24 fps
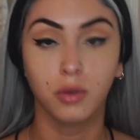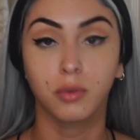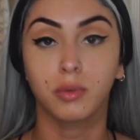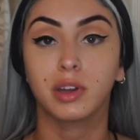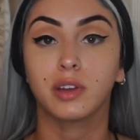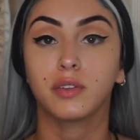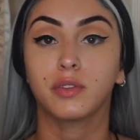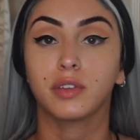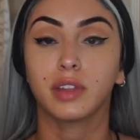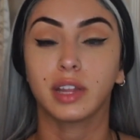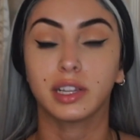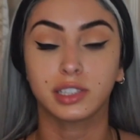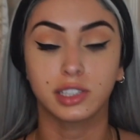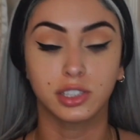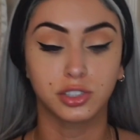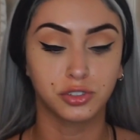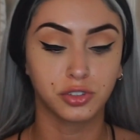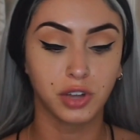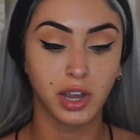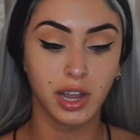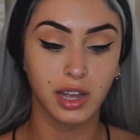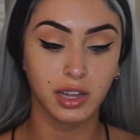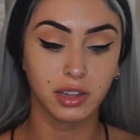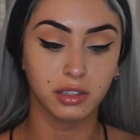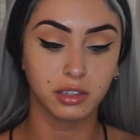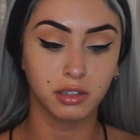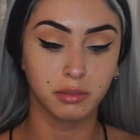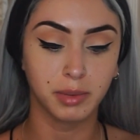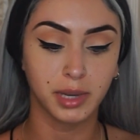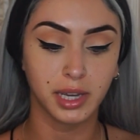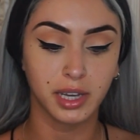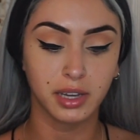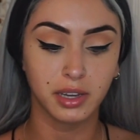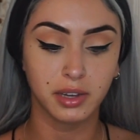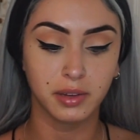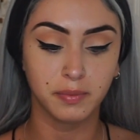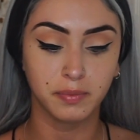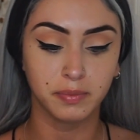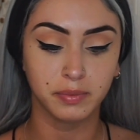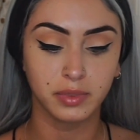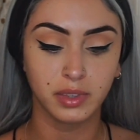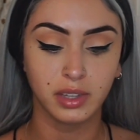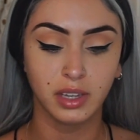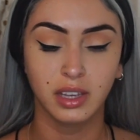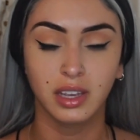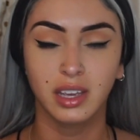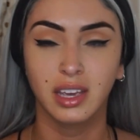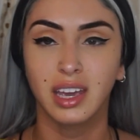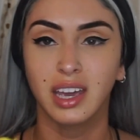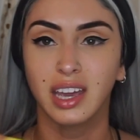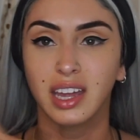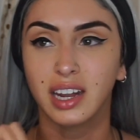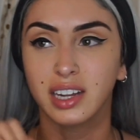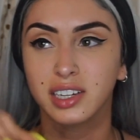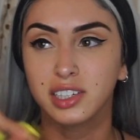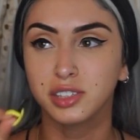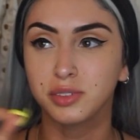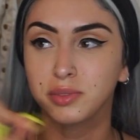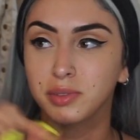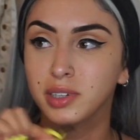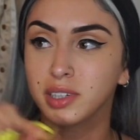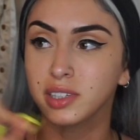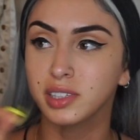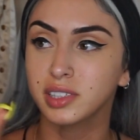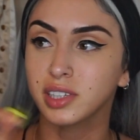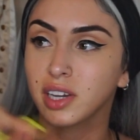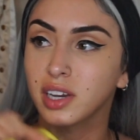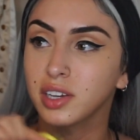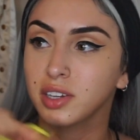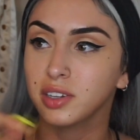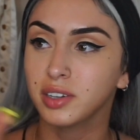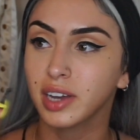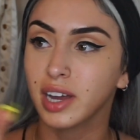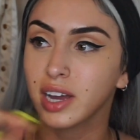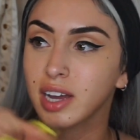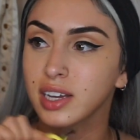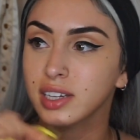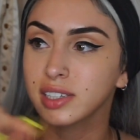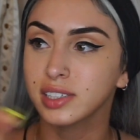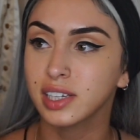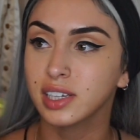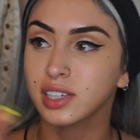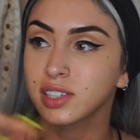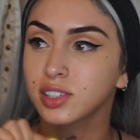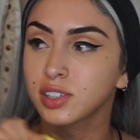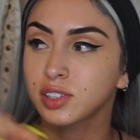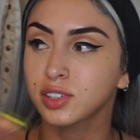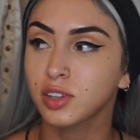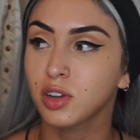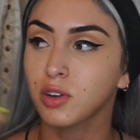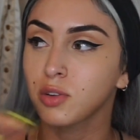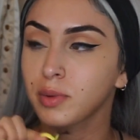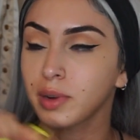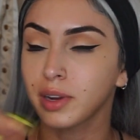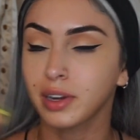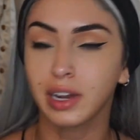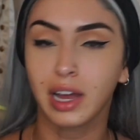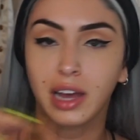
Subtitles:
Wait for that to dry a little bit. I just want to tell you guys, it's so weird.